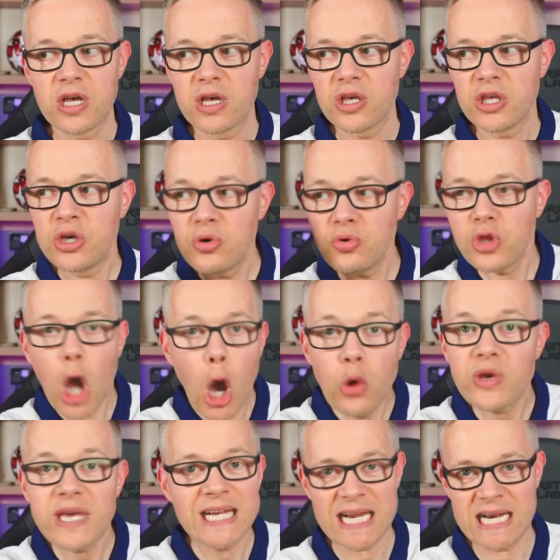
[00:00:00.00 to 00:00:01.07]
You know
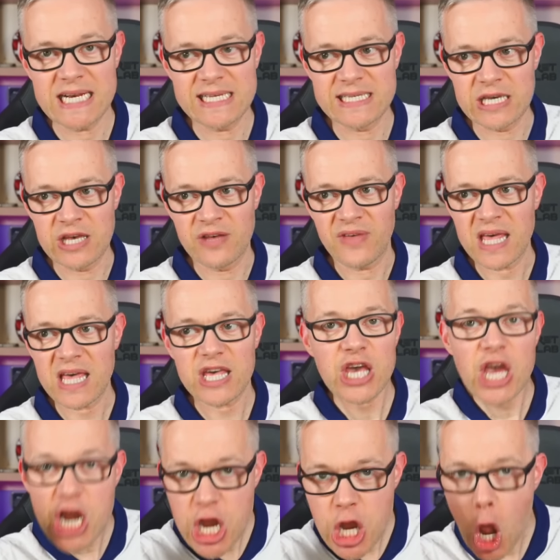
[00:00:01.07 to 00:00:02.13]
you didn't deserve it. You
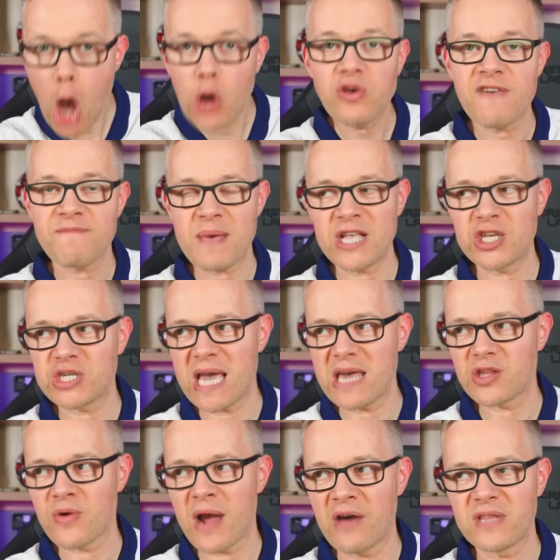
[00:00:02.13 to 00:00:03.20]
know you've been shit
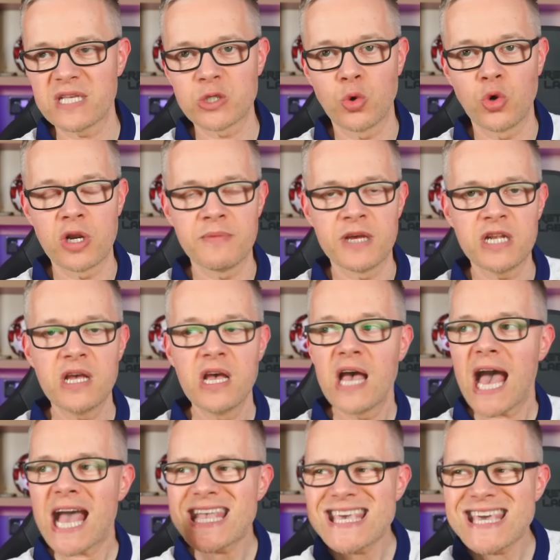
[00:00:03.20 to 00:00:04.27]
throughout the tournament.
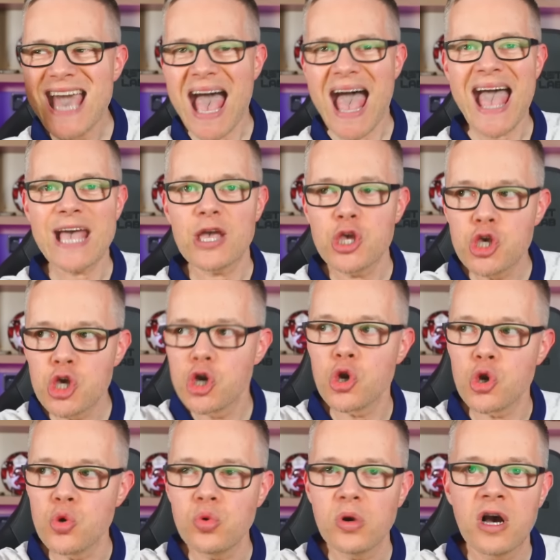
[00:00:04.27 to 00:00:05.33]
And yet
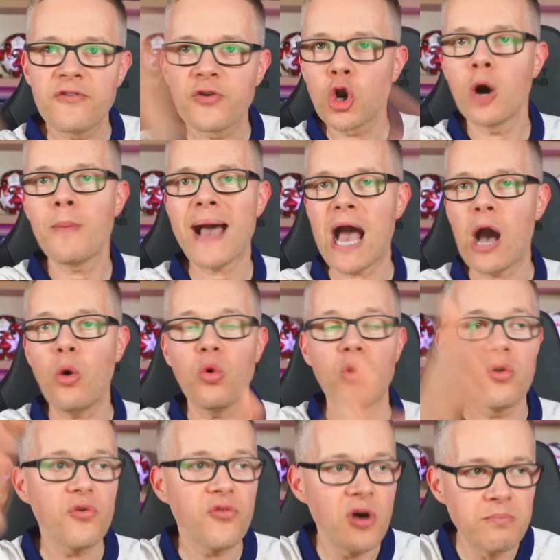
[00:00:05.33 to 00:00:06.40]
you have come out
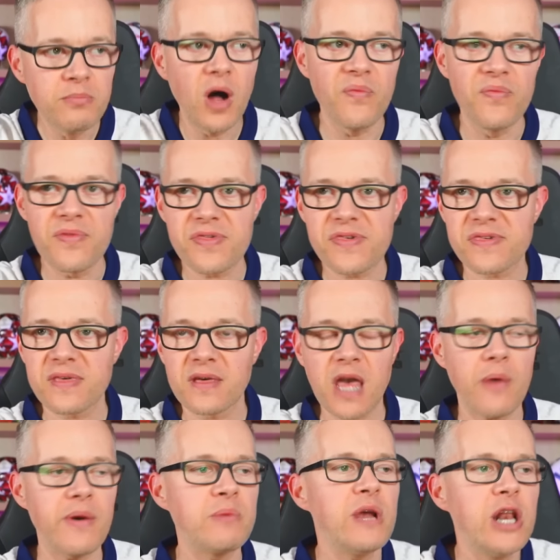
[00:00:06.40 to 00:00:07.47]
for months
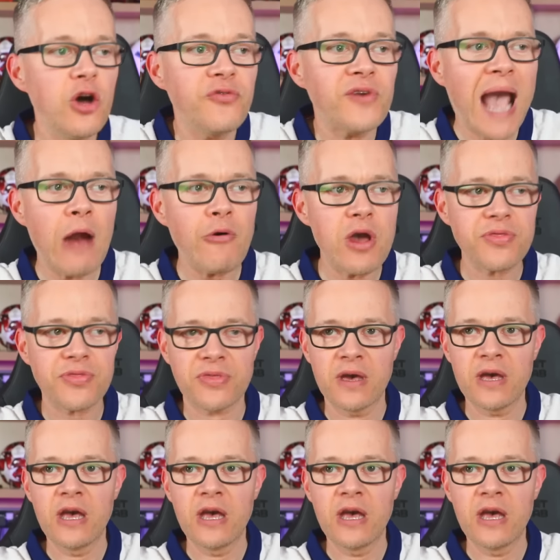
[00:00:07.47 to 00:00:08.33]
going, we love Gareth.